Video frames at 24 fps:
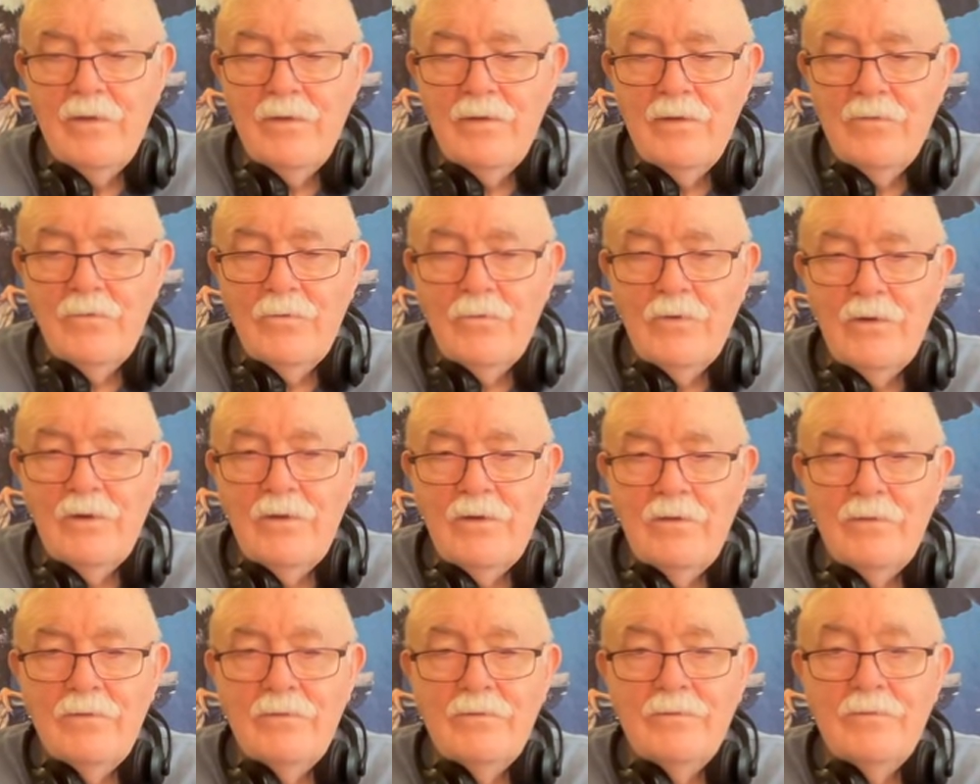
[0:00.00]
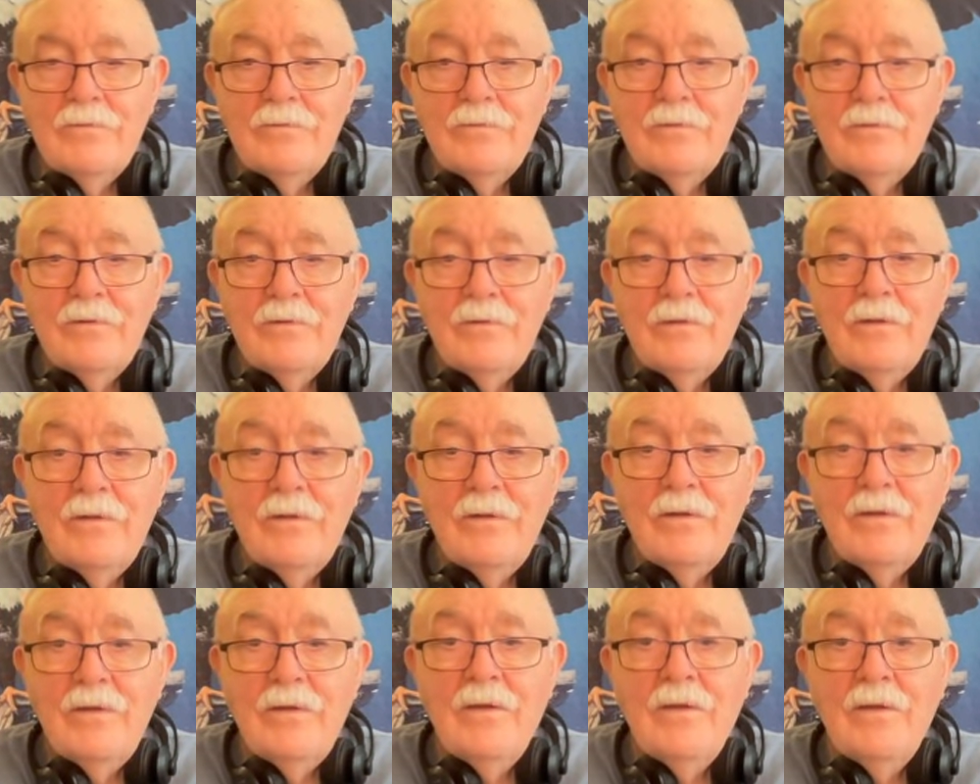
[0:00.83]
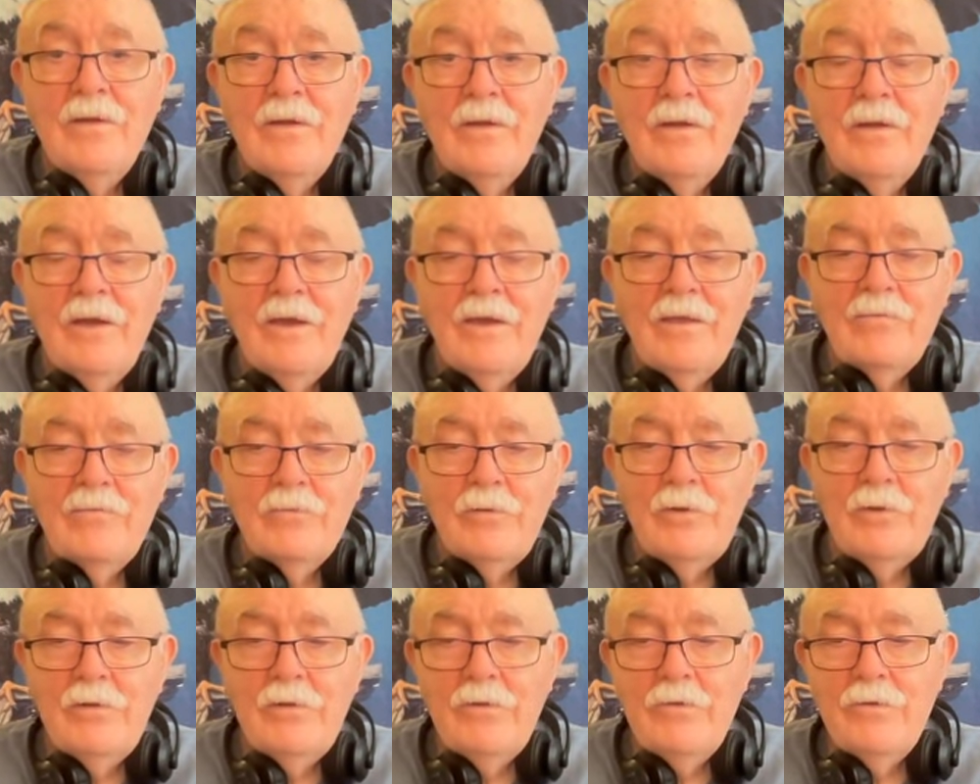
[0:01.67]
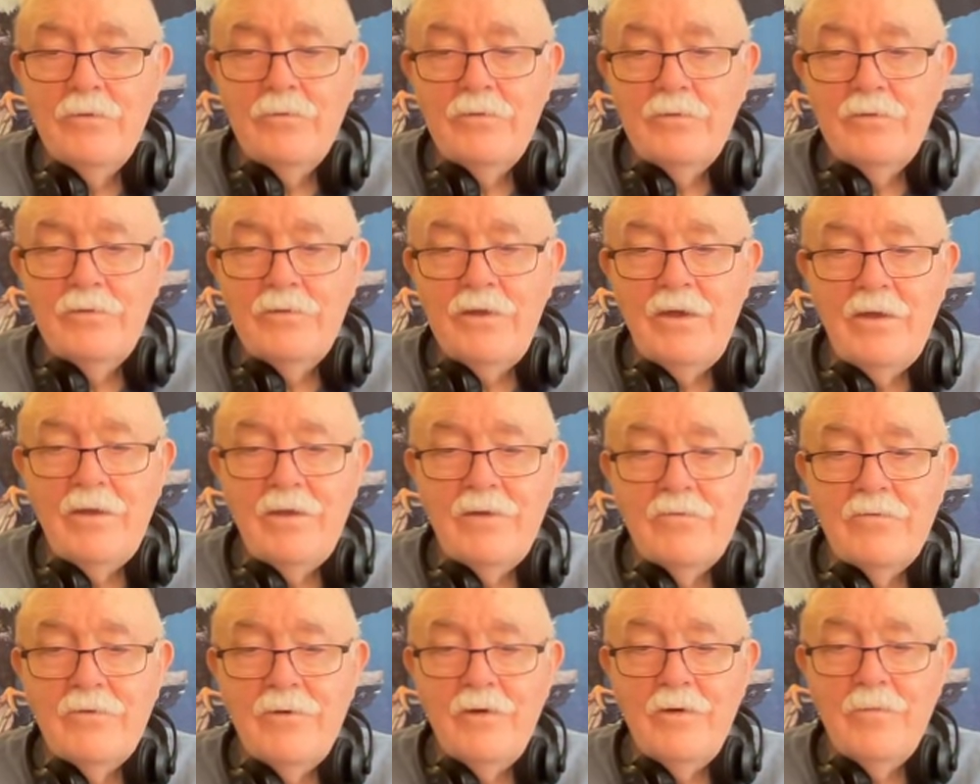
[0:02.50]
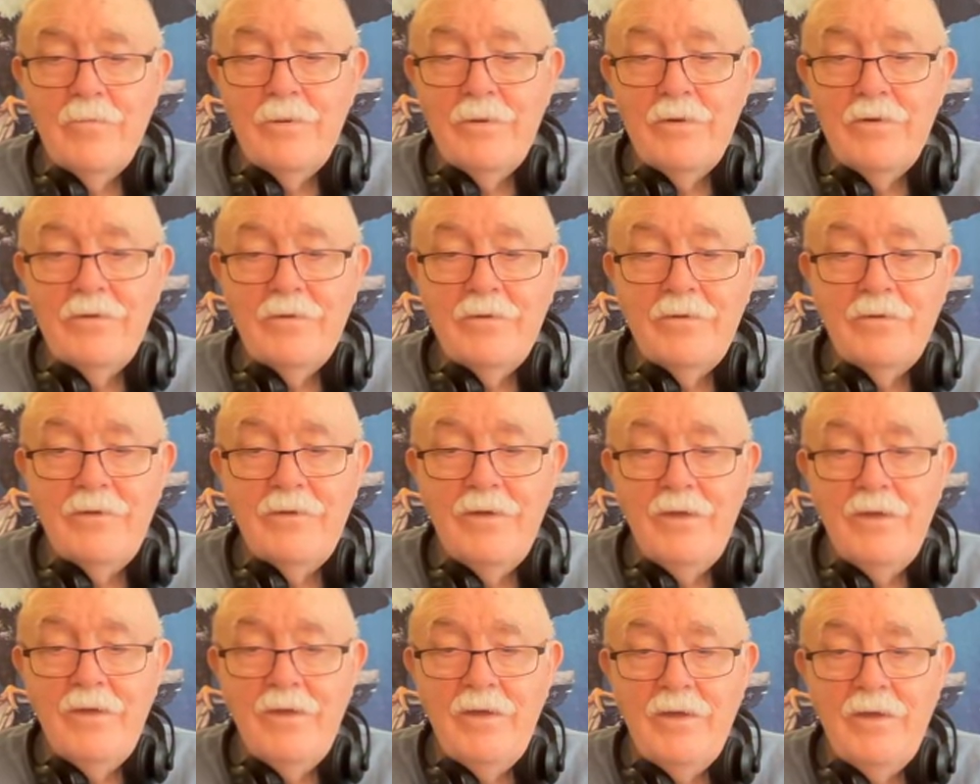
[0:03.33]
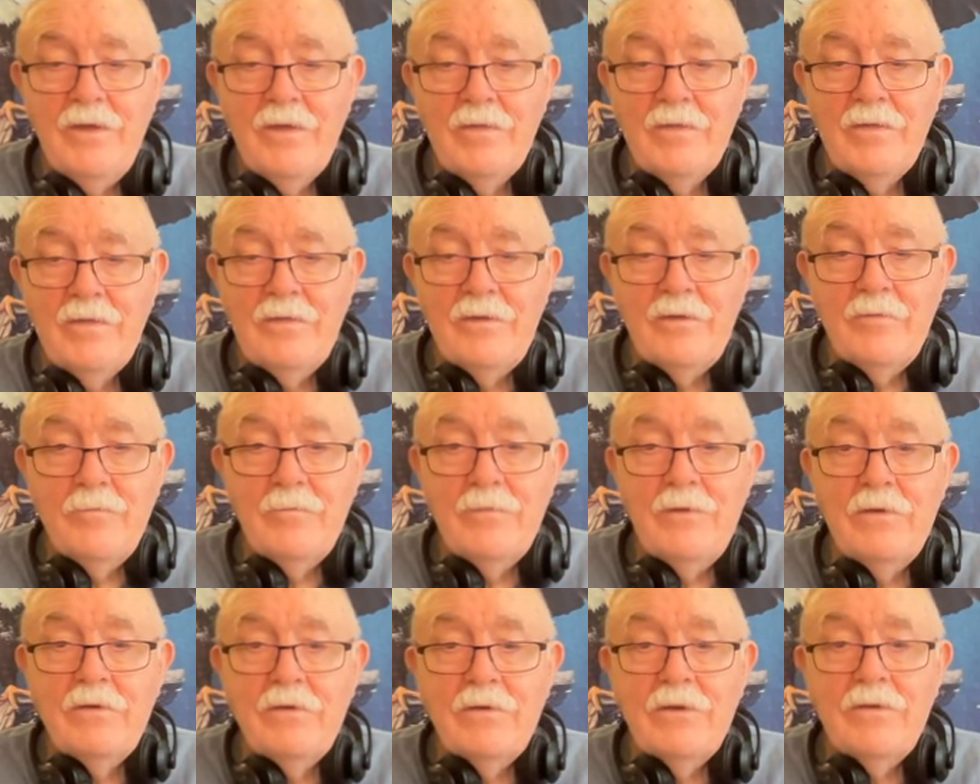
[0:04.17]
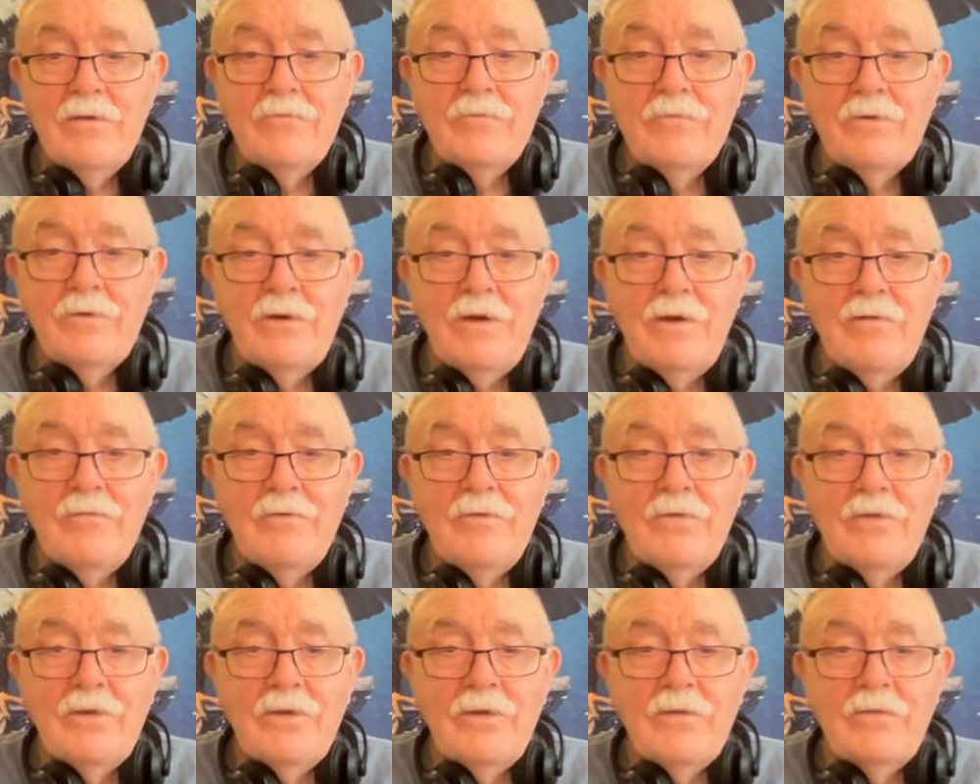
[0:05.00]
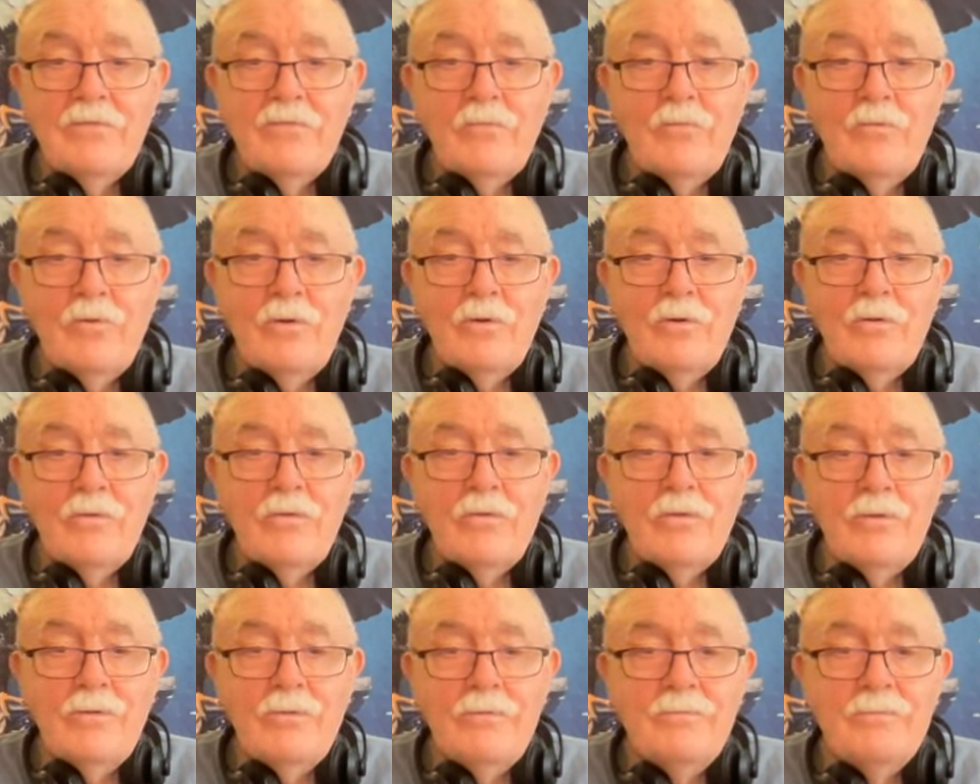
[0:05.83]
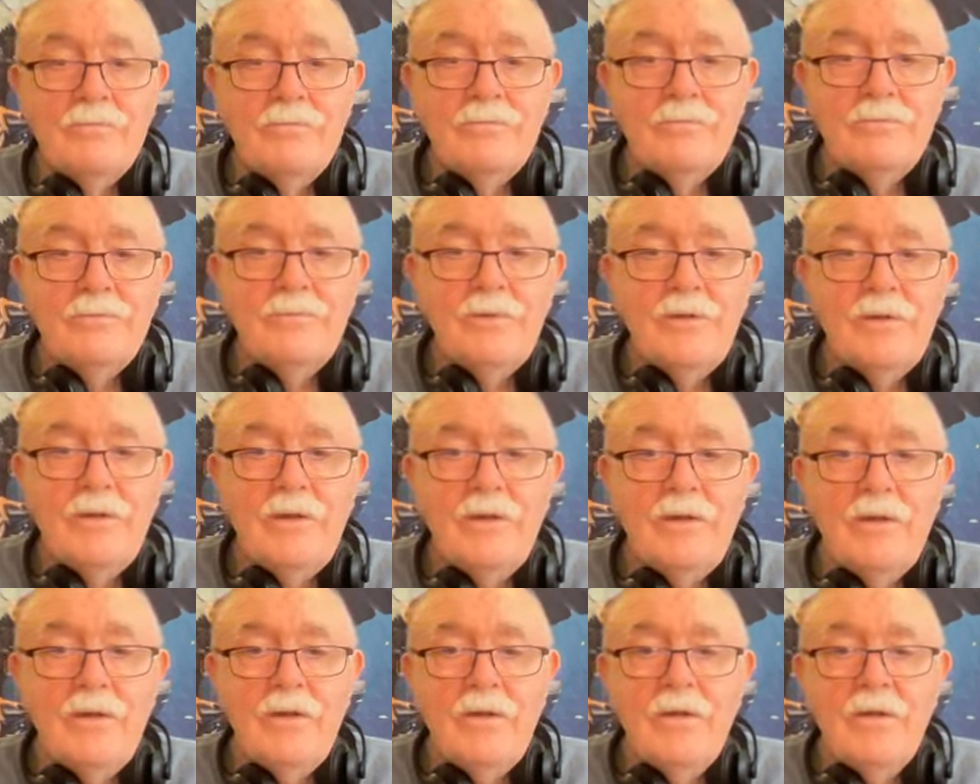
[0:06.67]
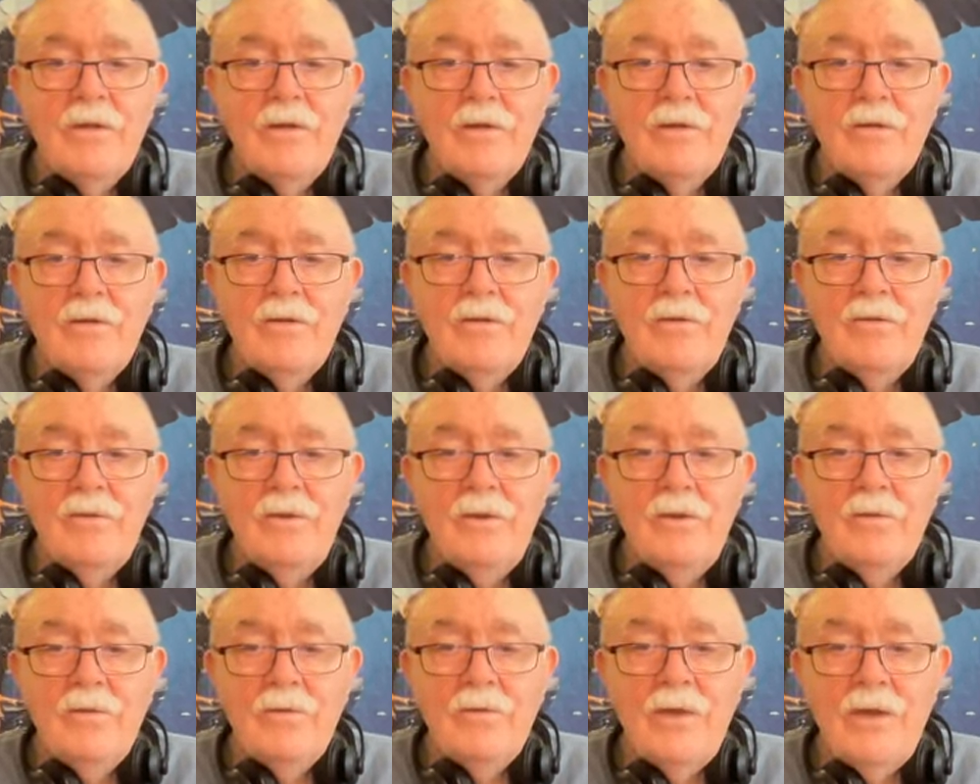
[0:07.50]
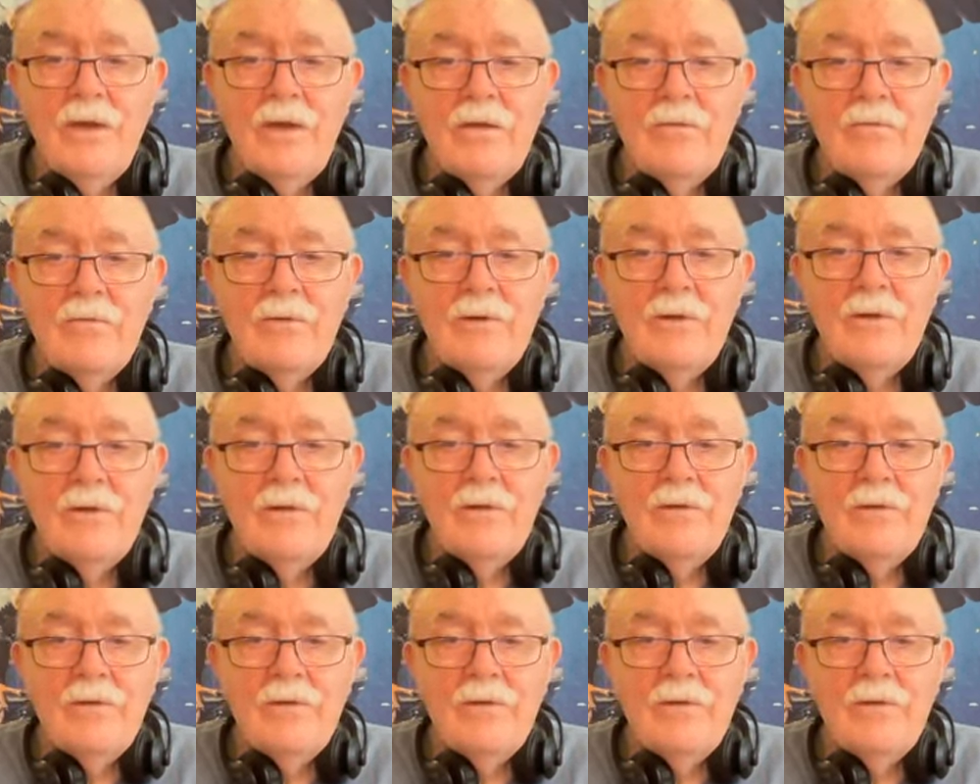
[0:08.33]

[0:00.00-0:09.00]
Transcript: Well, as we learned with Donald Trump, they'll milk it for everything it's worth. You know that, right?